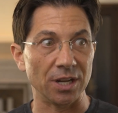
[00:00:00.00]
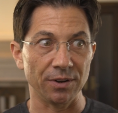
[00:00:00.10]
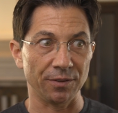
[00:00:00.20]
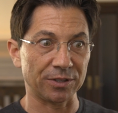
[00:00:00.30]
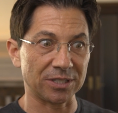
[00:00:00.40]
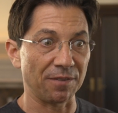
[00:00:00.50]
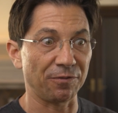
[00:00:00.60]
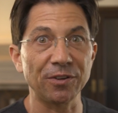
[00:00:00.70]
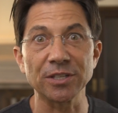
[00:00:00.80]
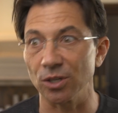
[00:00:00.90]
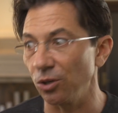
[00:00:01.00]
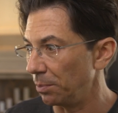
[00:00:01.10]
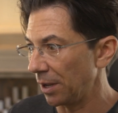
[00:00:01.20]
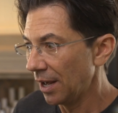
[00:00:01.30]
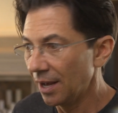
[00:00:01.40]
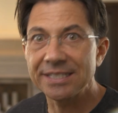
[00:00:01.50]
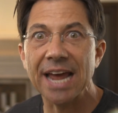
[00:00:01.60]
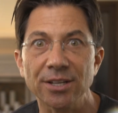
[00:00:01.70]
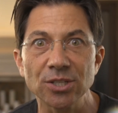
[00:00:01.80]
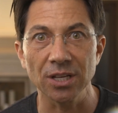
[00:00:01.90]
even if it's not physical, but
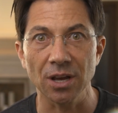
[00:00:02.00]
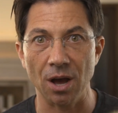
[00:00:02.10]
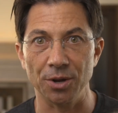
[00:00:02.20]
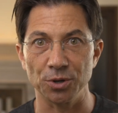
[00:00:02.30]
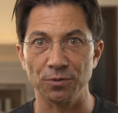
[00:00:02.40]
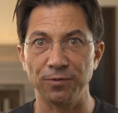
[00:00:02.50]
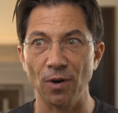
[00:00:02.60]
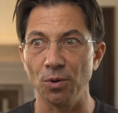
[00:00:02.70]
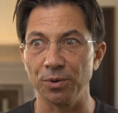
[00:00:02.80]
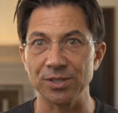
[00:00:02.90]
texting on your phone?